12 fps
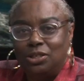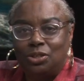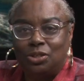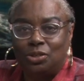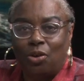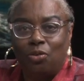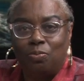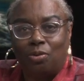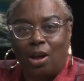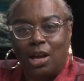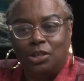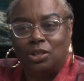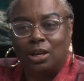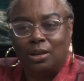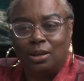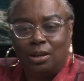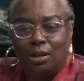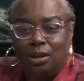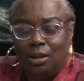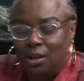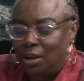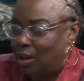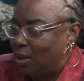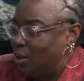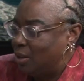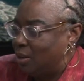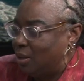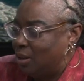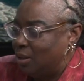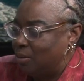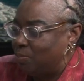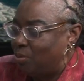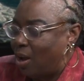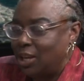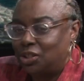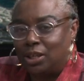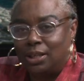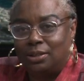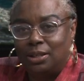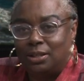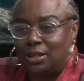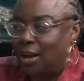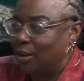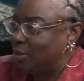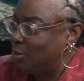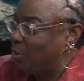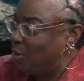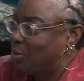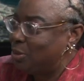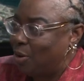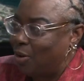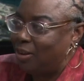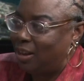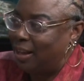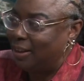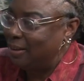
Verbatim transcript: Shirt Project. Uh, uh, project designed, because we're going to talk a lot.